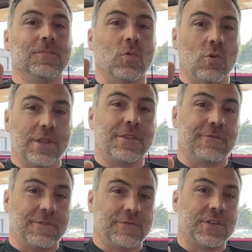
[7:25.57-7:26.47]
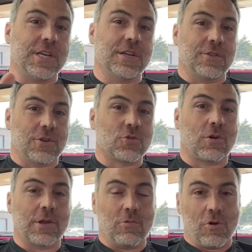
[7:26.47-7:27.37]
with the 15 and the
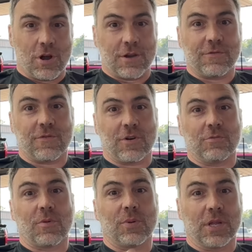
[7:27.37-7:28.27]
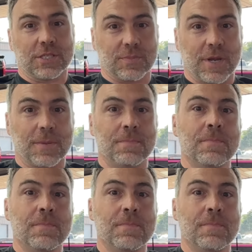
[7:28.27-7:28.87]
21 for replacement.